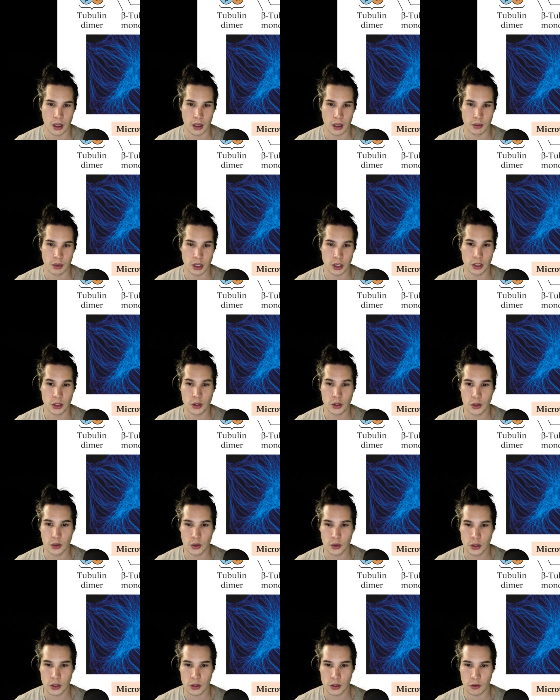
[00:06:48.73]
be
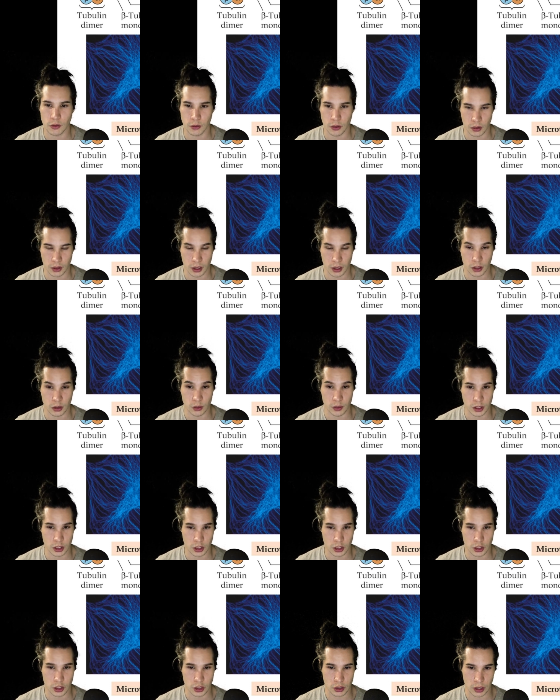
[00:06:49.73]
used for their
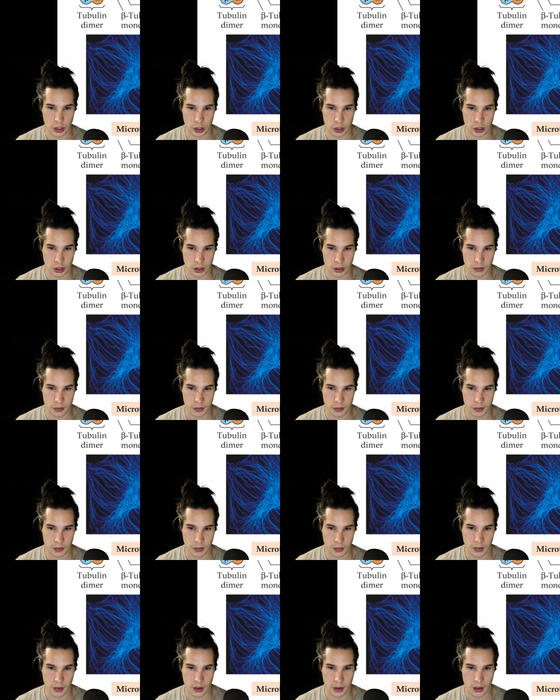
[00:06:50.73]
rigid structure.
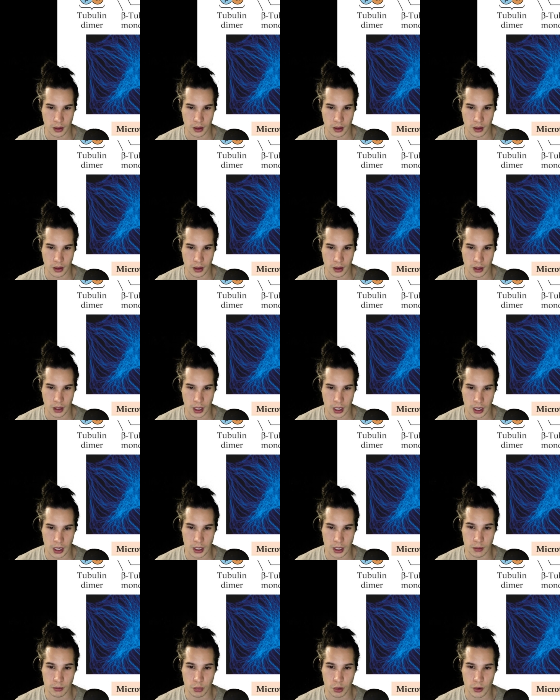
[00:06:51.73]

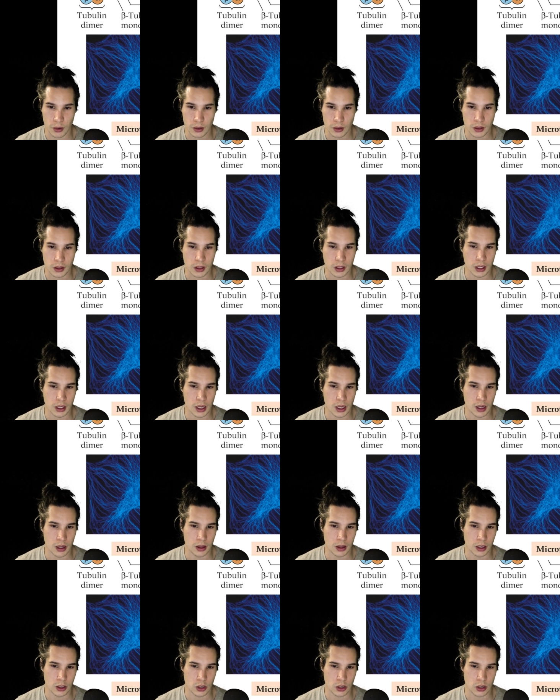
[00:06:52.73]
And importantly,
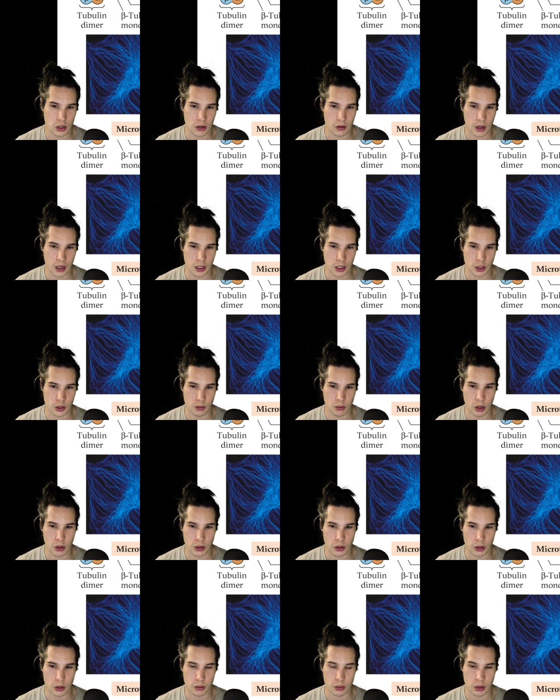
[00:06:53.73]
they serve as
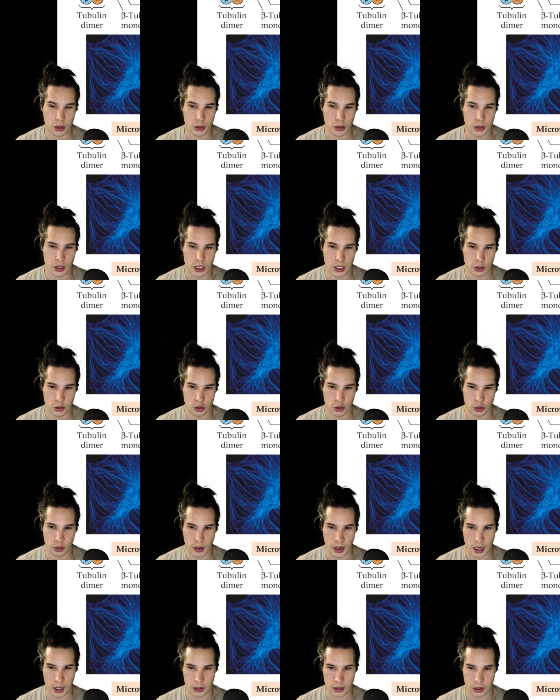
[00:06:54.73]
motor protein
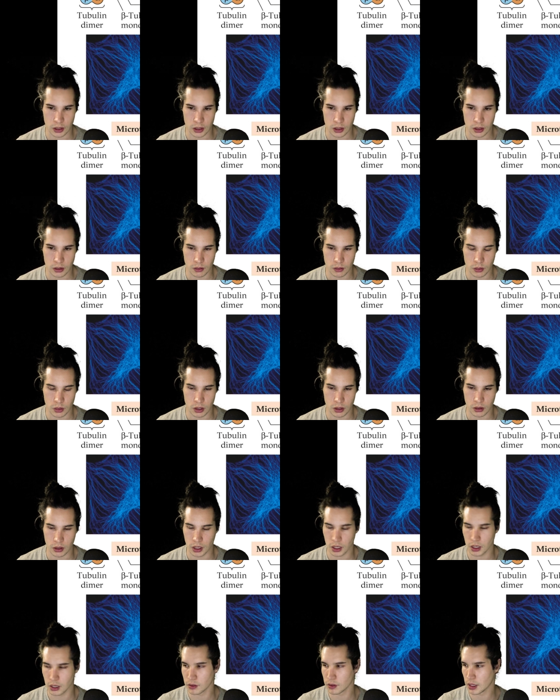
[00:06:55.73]
tracks. So they're
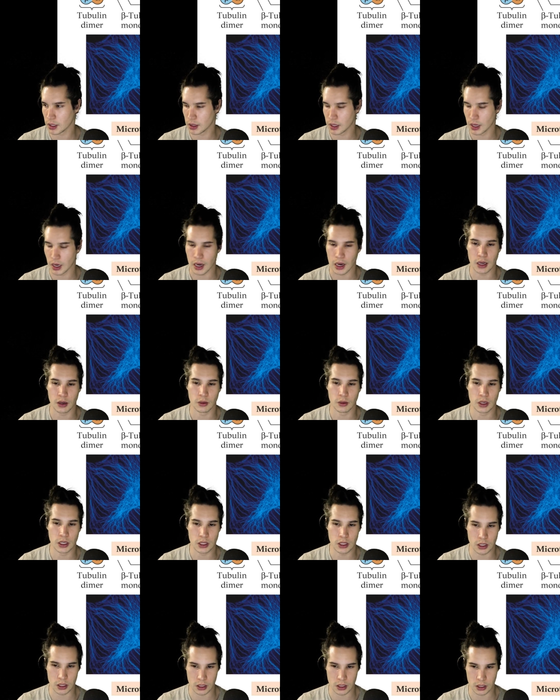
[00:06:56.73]
kind of like the highway
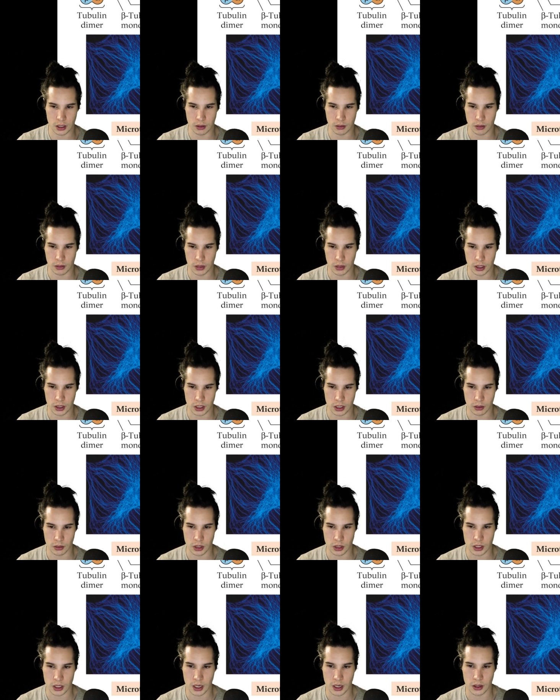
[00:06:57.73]
system in some
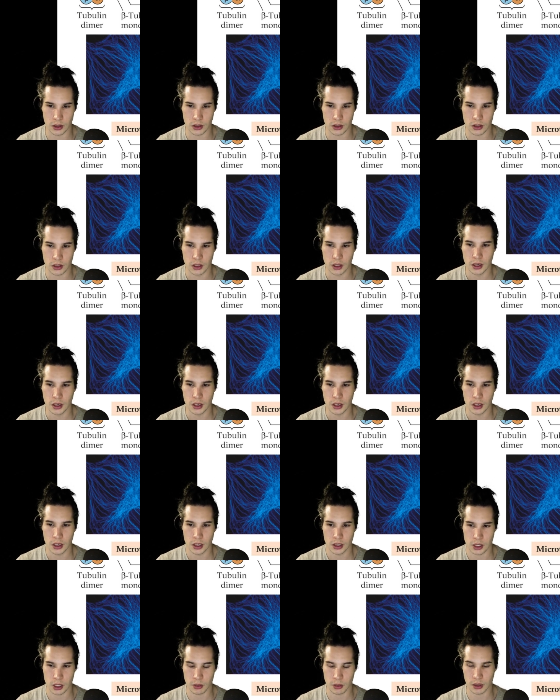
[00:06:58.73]
cells.
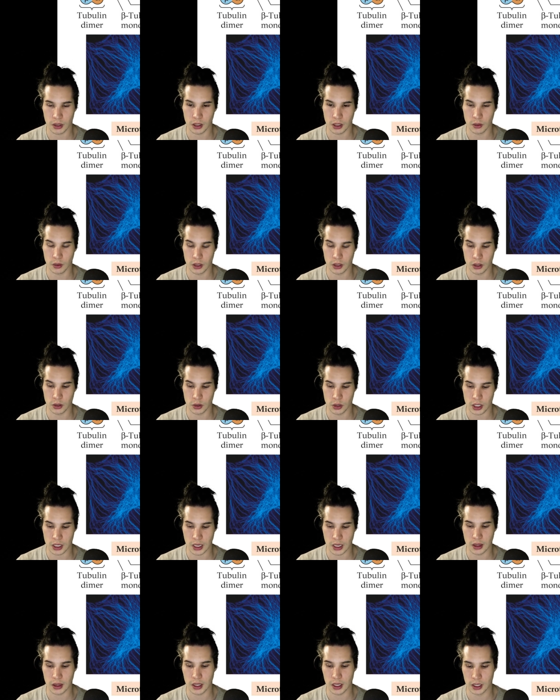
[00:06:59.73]
Typically, when you
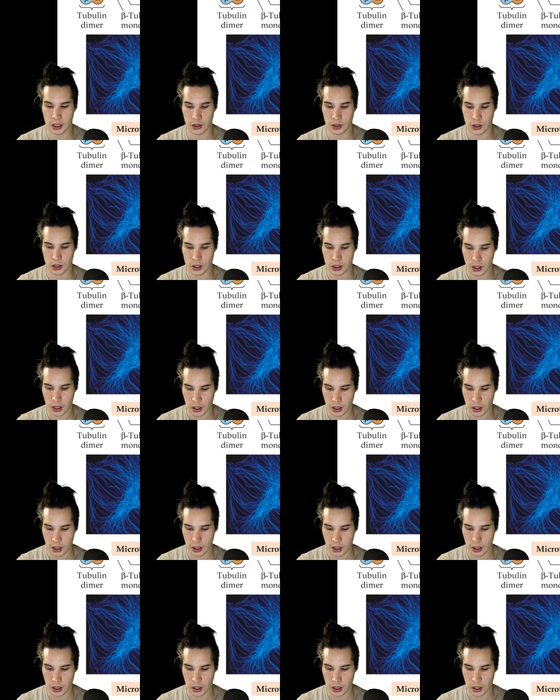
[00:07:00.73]
send things